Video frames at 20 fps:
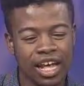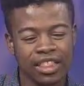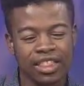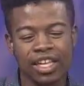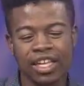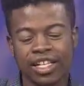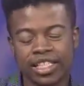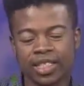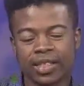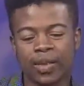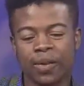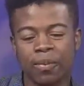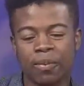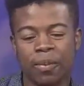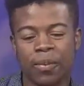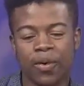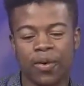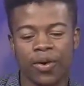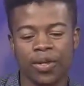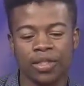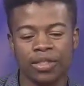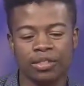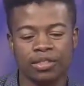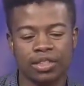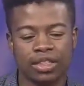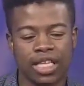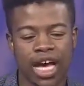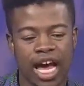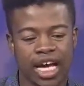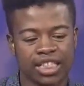I think it's so
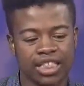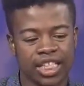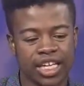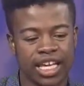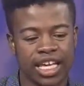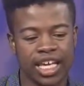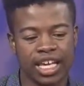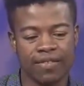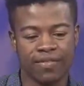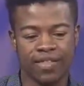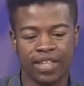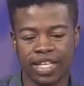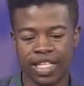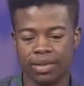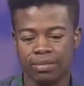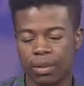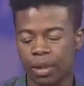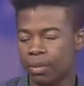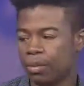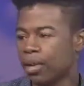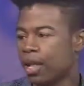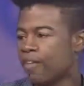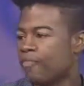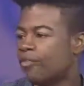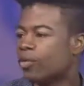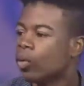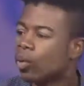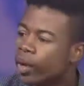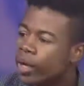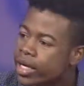important to actually give these people a
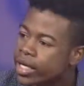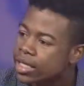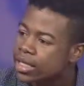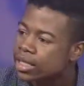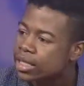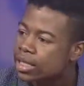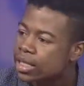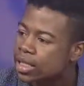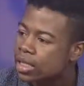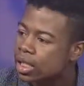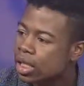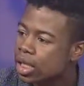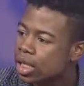voice.